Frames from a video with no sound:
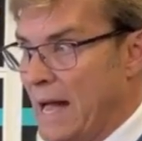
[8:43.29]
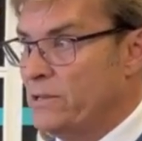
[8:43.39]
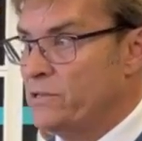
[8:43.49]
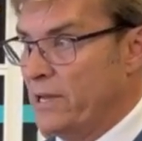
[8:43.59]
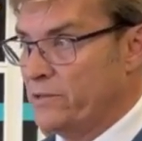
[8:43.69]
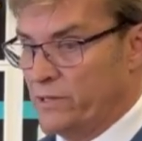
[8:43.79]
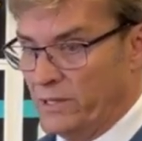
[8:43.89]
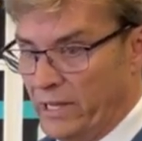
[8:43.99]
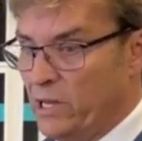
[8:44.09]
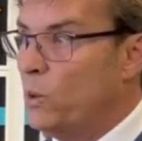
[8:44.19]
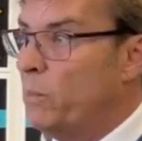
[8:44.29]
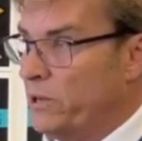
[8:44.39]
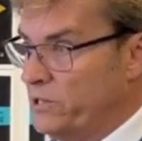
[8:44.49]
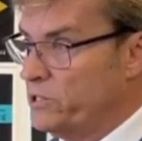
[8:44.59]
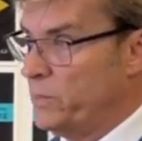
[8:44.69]
access and equal
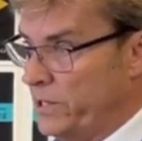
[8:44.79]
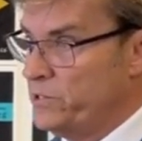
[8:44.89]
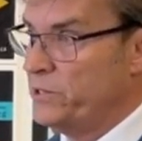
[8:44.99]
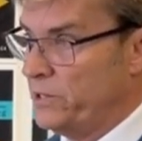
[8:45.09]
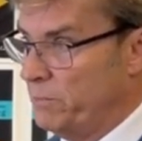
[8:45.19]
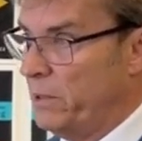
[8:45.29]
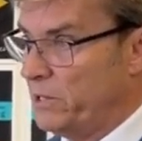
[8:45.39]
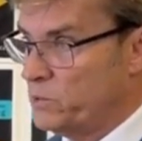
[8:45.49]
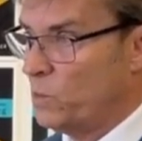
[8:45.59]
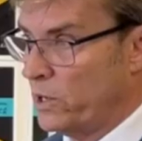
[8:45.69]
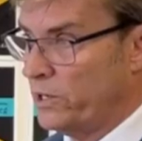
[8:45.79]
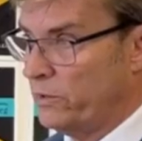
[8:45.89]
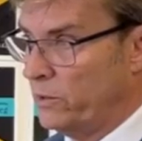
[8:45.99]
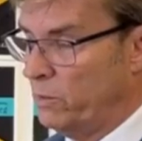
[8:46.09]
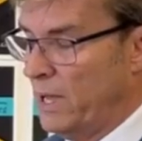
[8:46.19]
participation in the budget
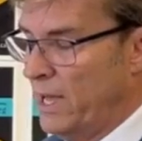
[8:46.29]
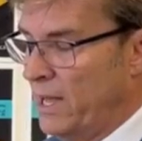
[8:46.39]
working group.